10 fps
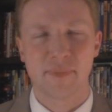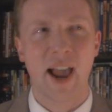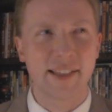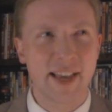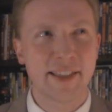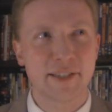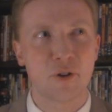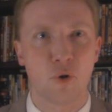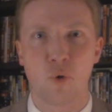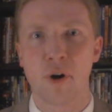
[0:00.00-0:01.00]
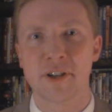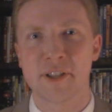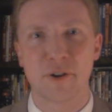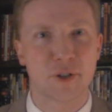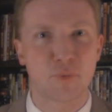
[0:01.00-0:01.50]
I like these little quirks
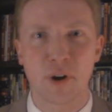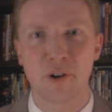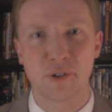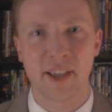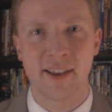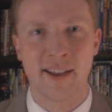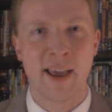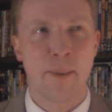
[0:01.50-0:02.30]
that are sprinkled in,